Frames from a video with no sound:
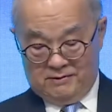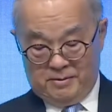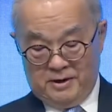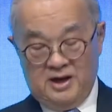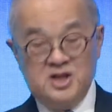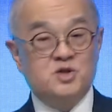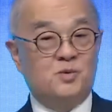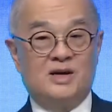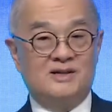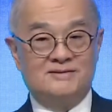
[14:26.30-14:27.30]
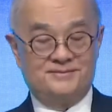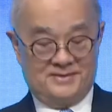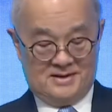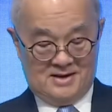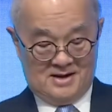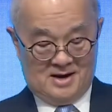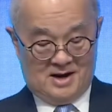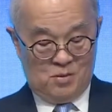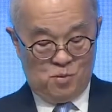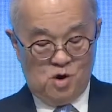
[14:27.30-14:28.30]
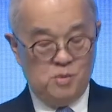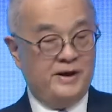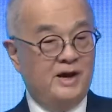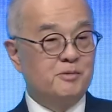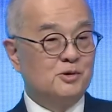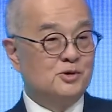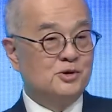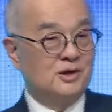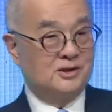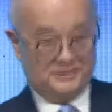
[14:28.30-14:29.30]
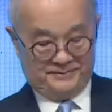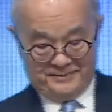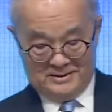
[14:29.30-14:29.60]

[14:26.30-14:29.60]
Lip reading: from at least one, I will be able to learn.